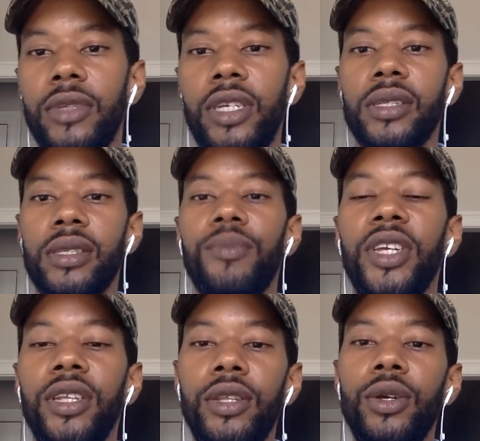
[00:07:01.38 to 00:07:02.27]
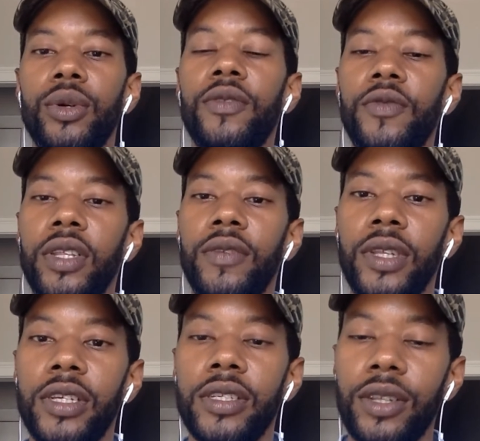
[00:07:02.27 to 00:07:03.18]
get something new in front of the
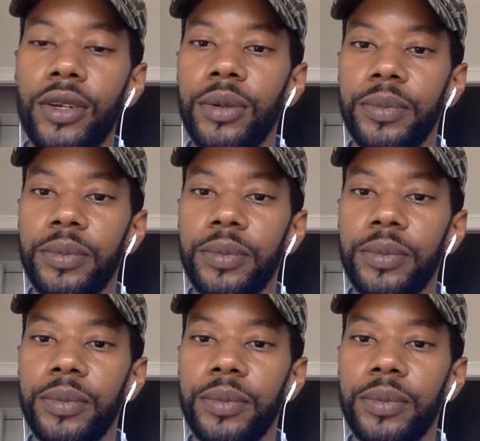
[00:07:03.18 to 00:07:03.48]
listener.